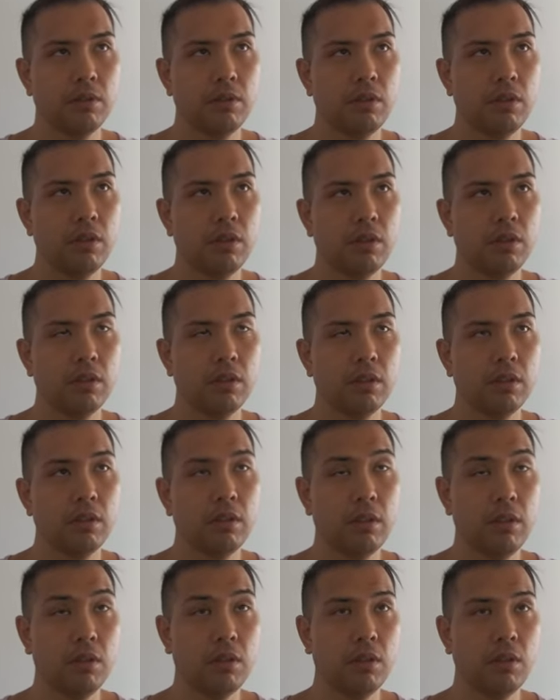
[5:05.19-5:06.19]
T uh,
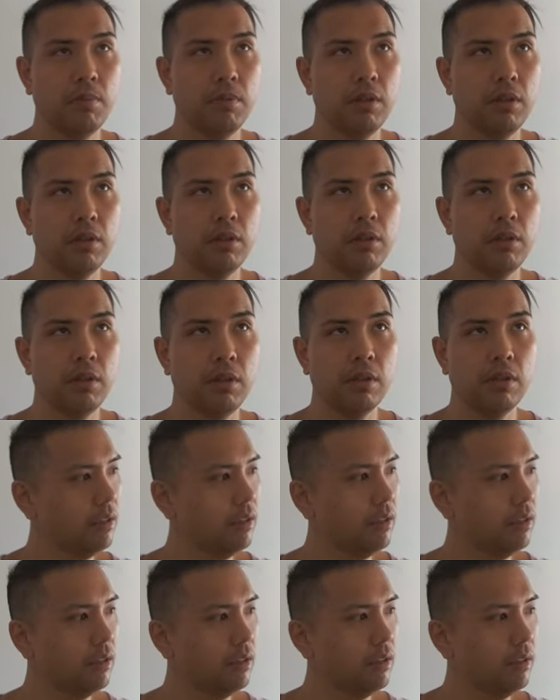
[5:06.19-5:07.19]
T C P
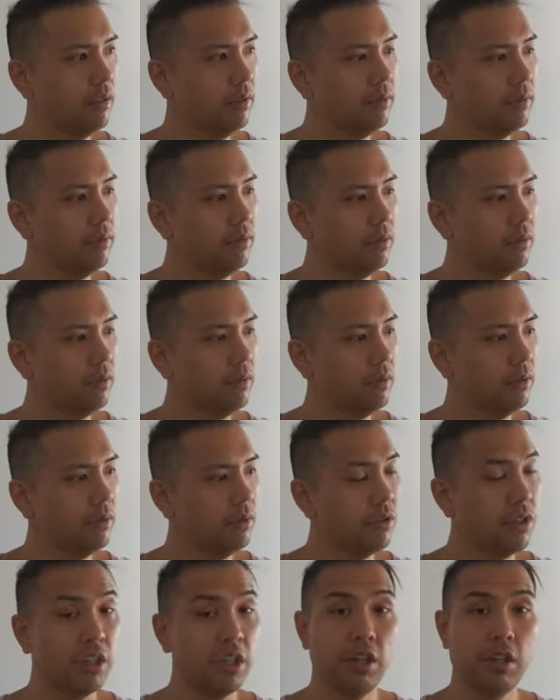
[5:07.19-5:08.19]
is
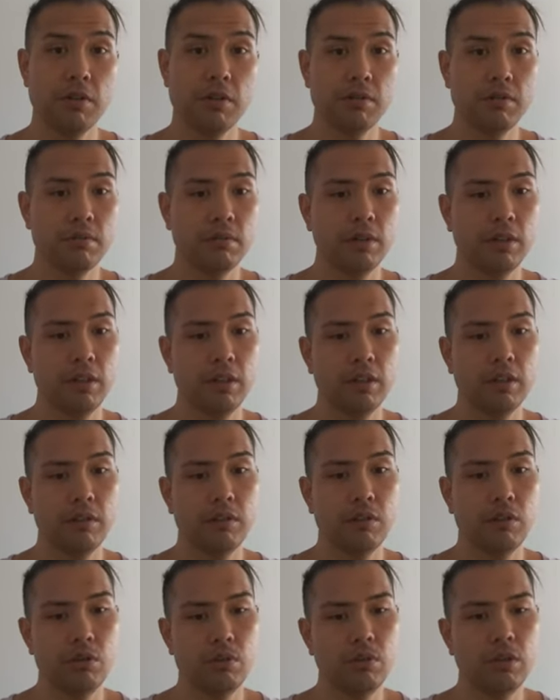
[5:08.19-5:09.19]
secure
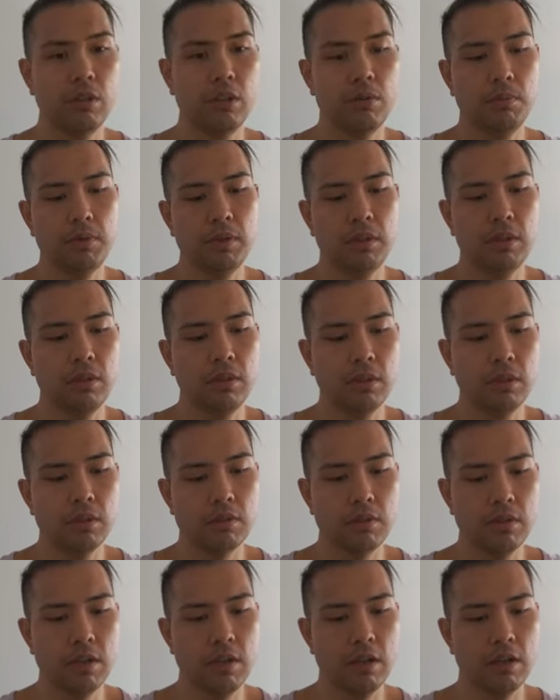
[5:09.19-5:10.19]
and U D P is
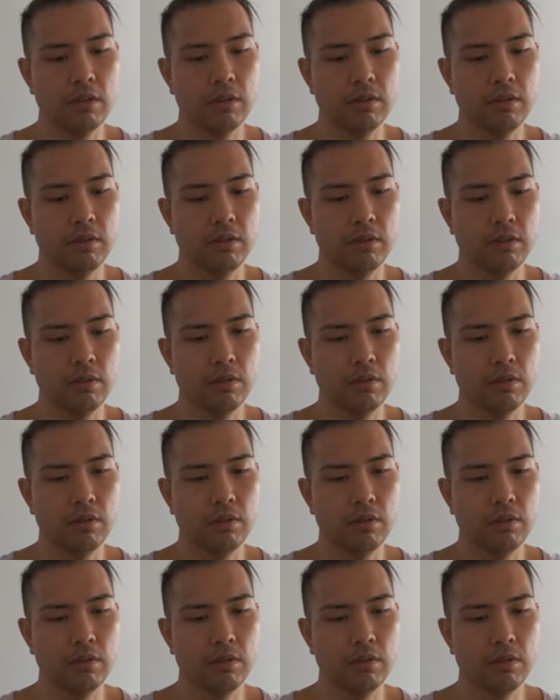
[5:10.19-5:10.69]
not.